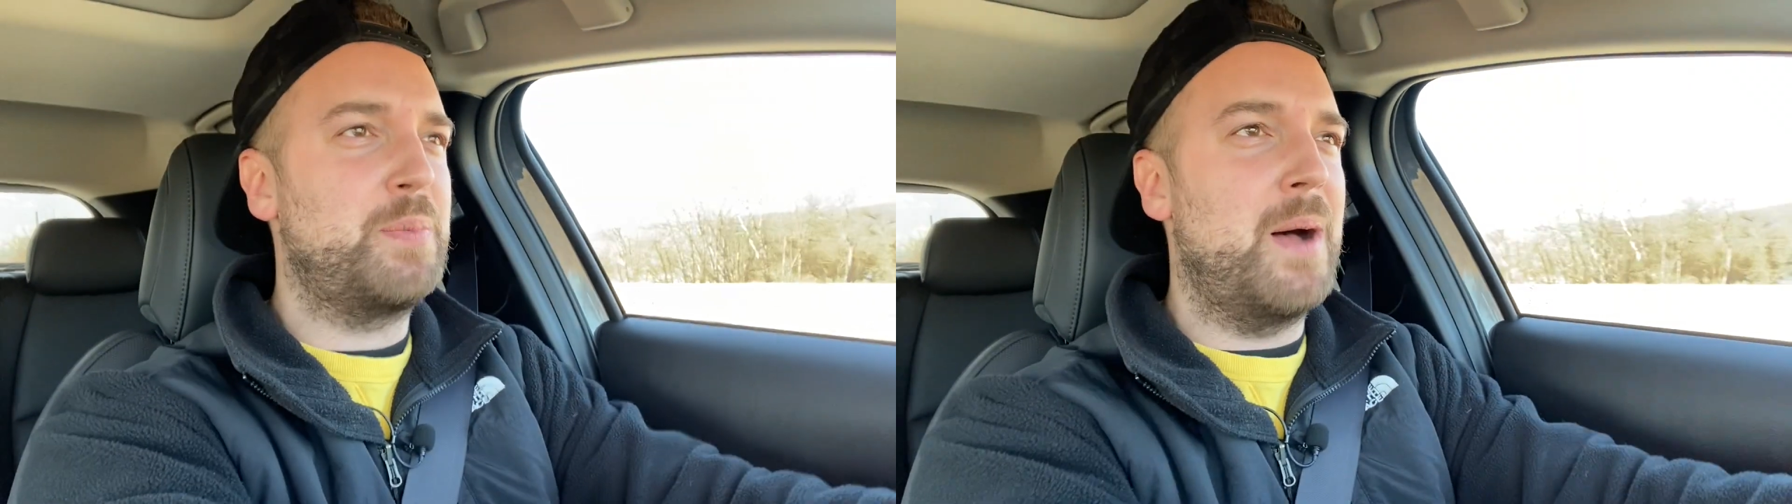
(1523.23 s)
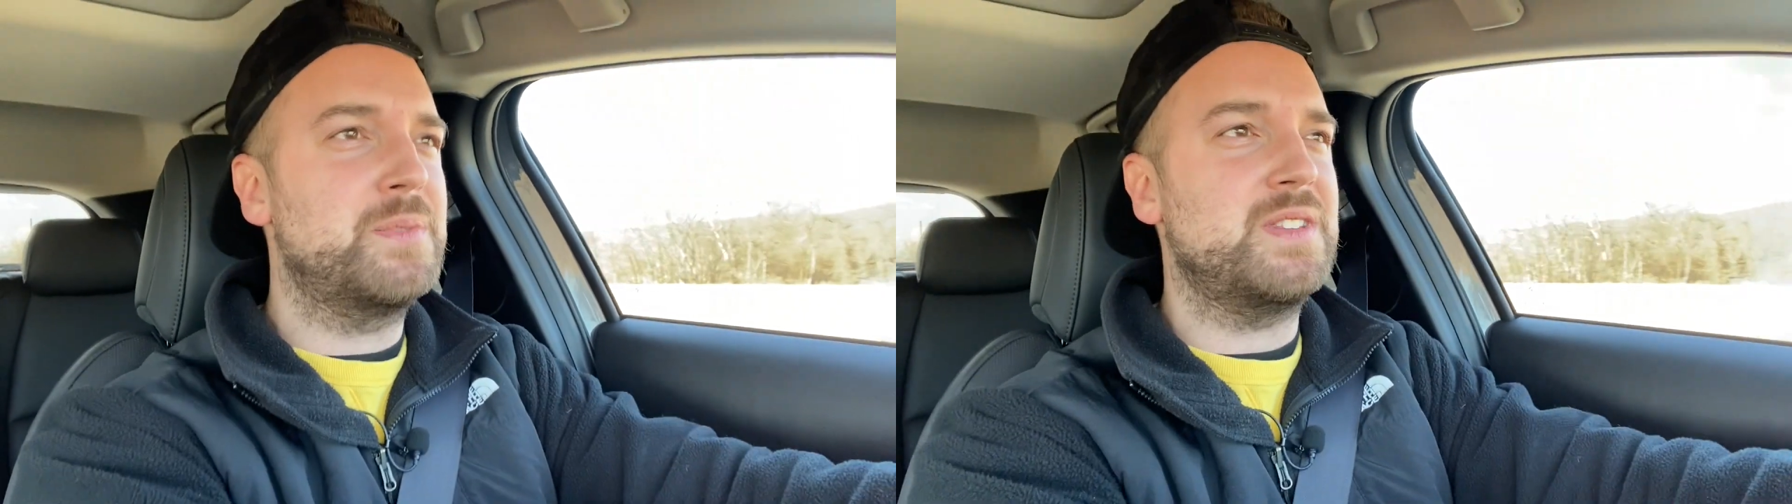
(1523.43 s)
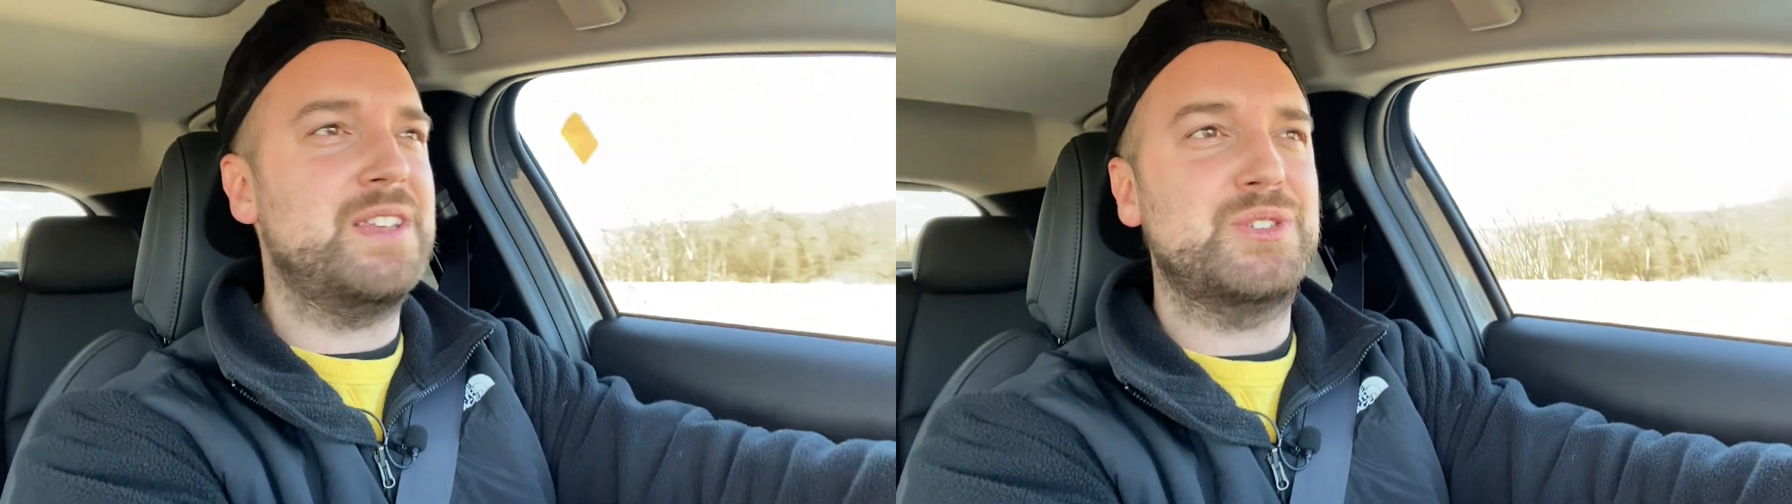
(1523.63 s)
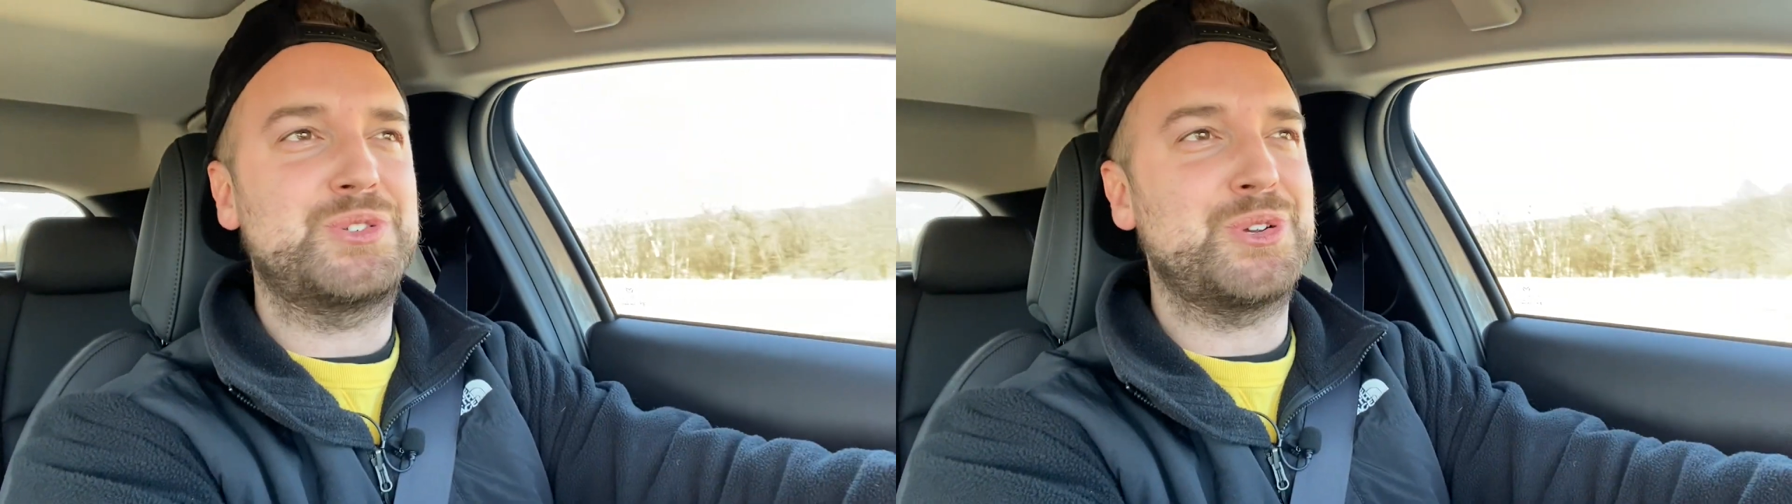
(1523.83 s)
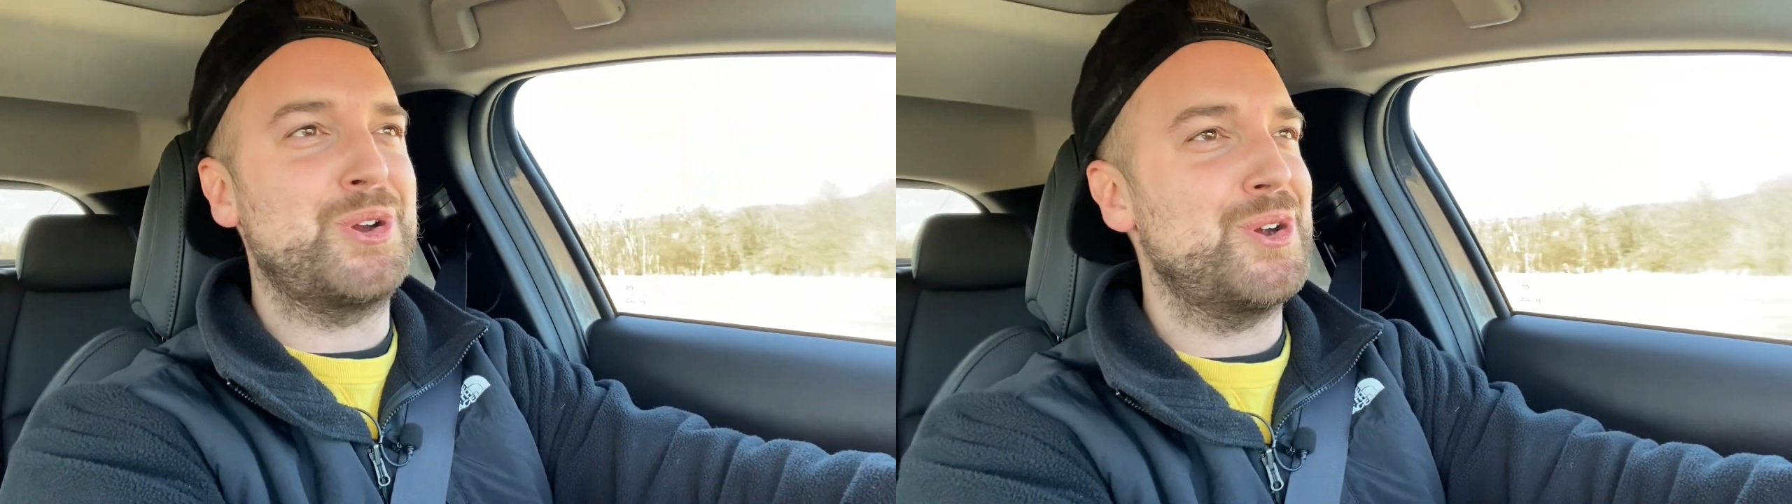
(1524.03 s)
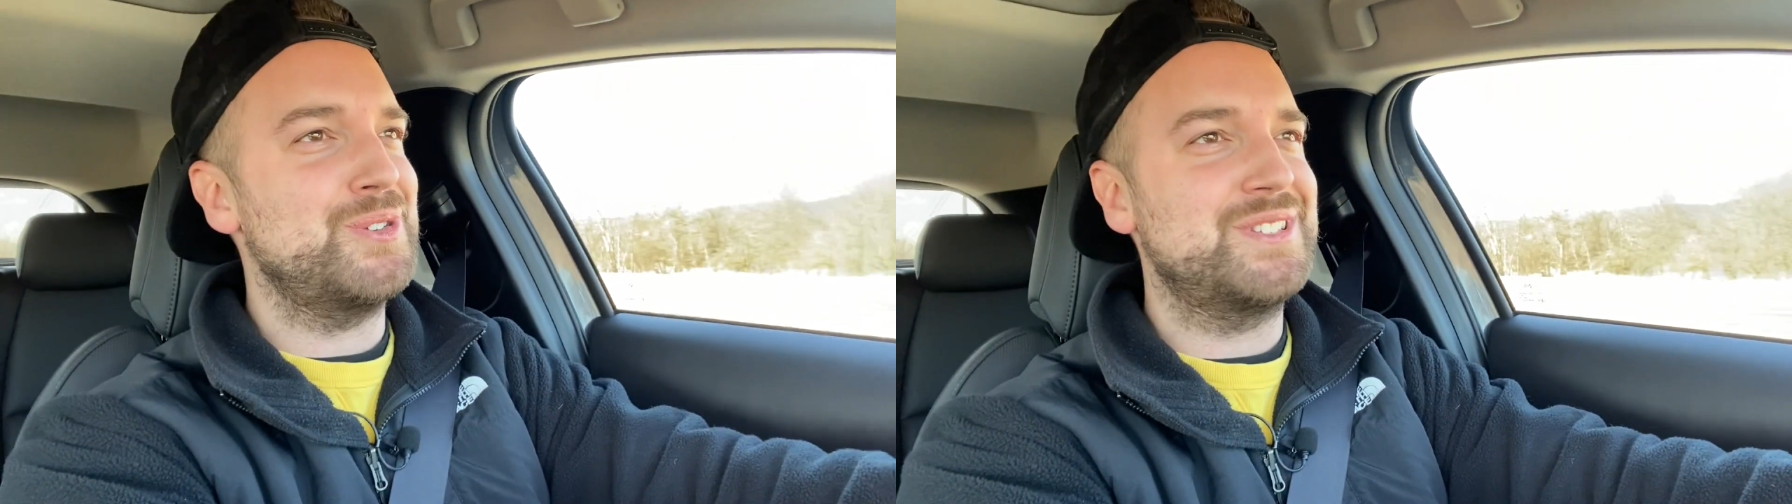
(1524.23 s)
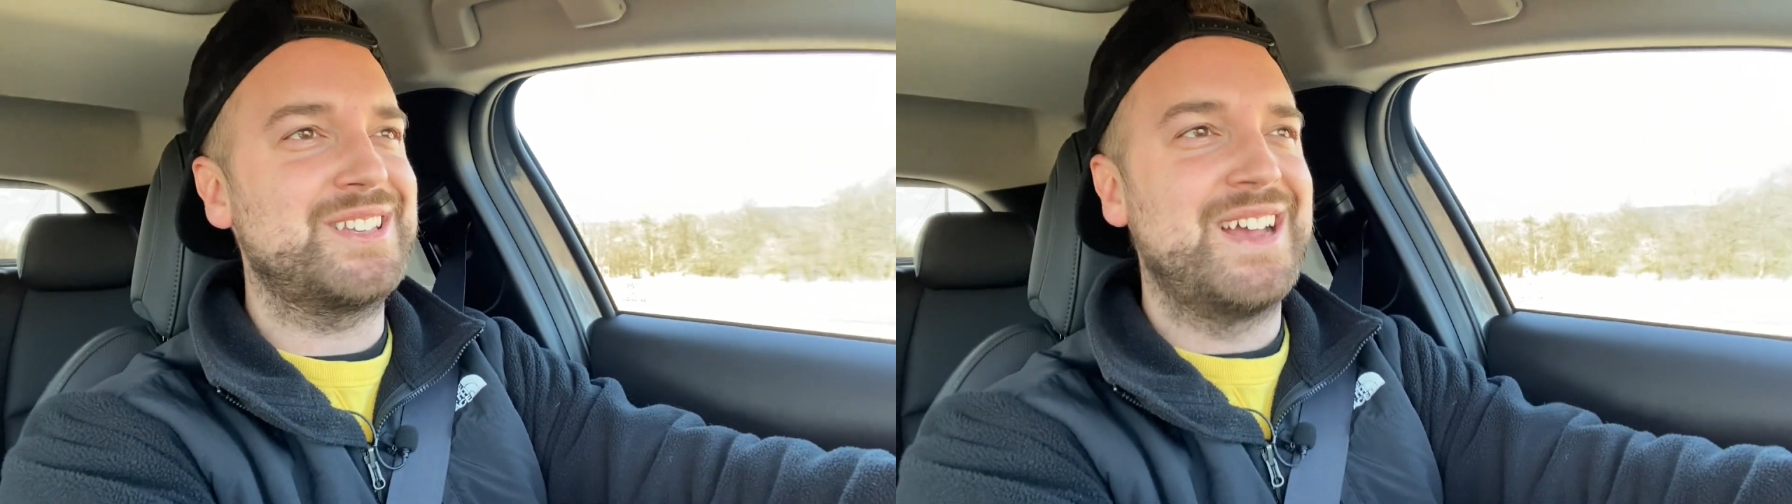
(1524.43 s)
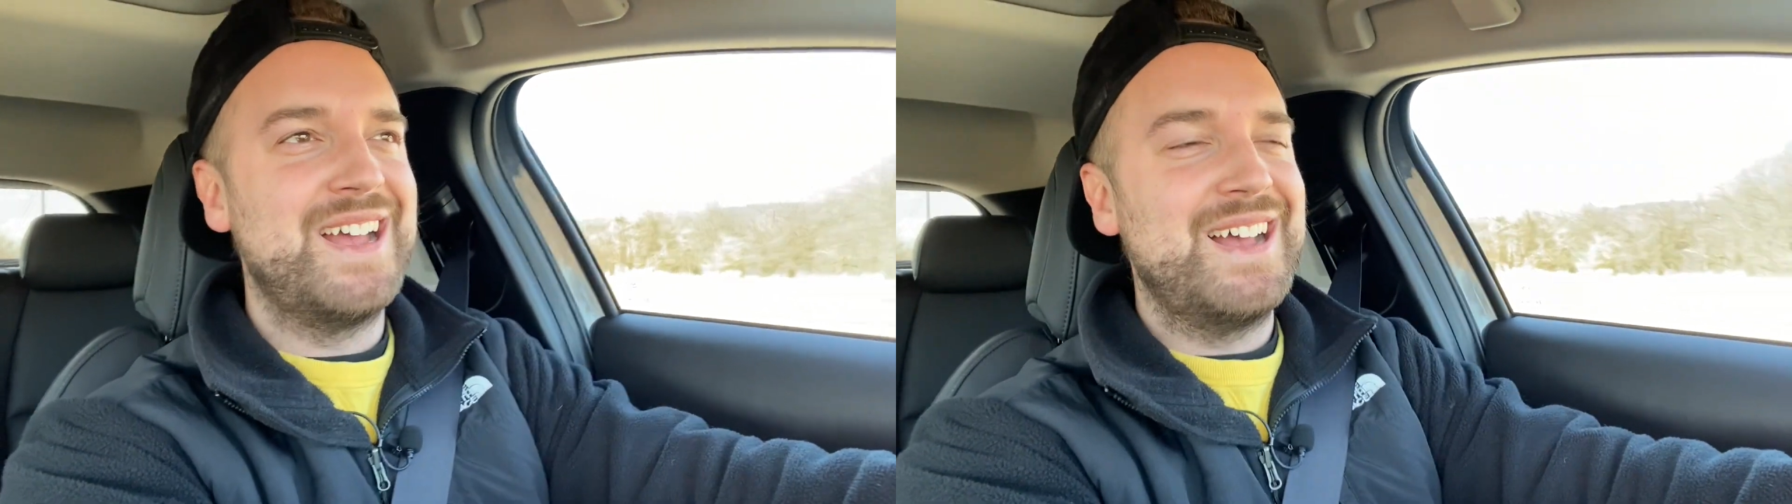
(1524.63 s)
bumps and these turns.